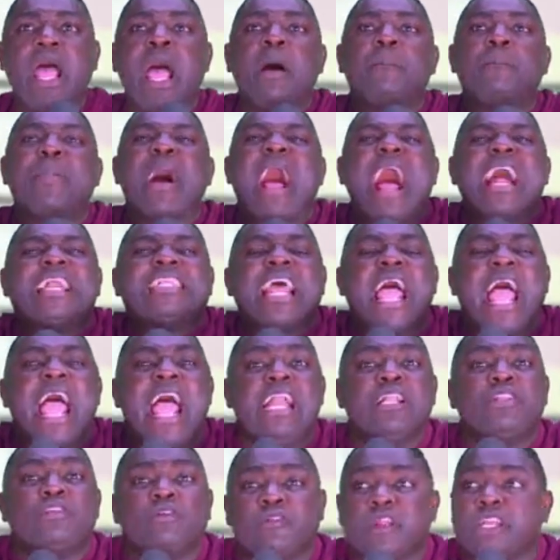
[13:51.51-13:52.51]
So
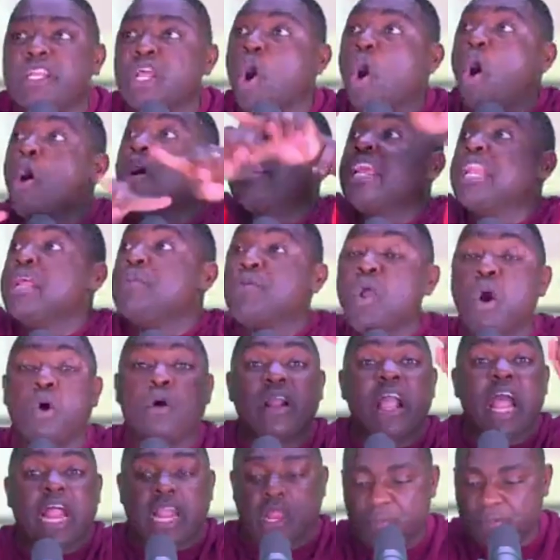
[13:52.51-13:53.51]

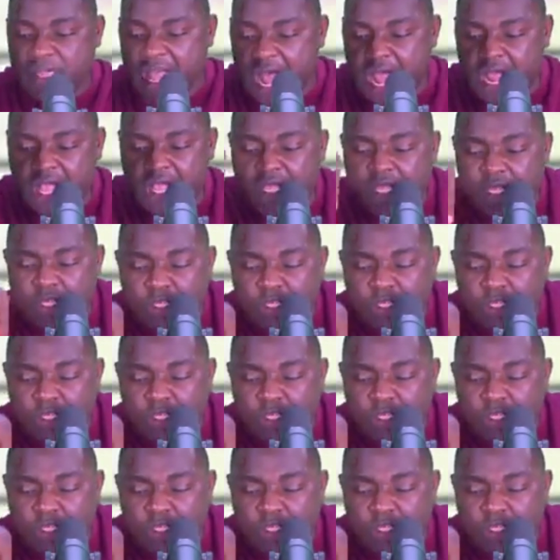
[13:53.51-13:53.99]
it is right.